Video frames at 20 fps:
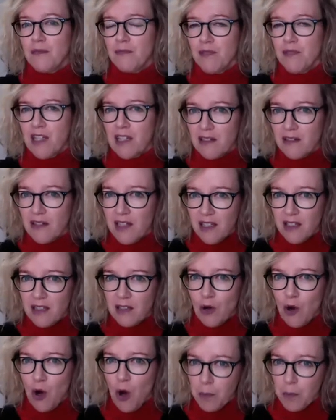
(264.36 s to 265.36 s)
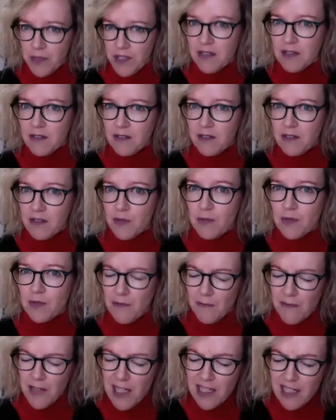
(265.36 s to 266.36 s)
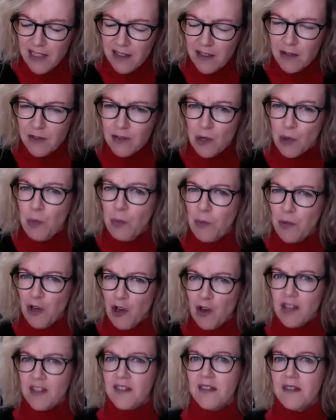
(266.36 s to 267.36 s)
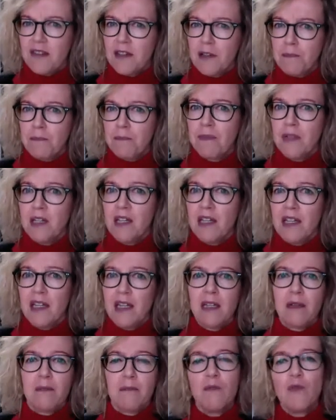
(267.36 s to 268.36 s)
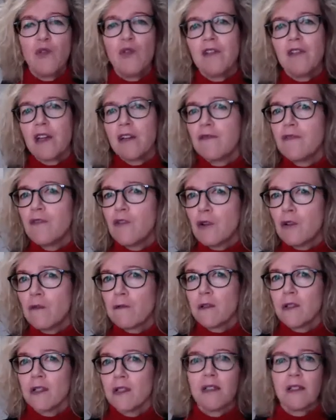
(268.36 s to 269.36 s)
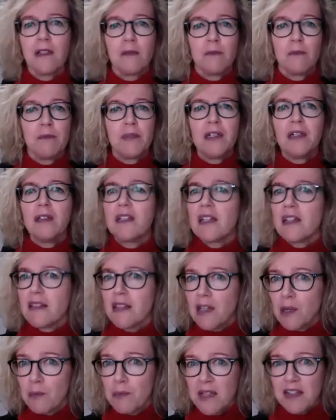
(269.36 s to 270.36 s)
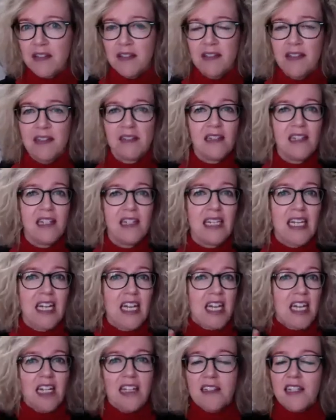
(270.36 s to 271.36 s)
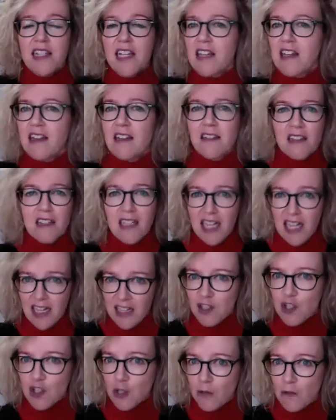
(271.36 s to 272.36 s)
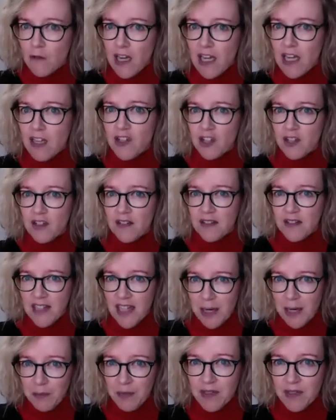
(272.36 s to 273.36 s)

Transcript: their inner obstacles, what really, blocks them in moving forward, in building their business, in taking the next courageous step,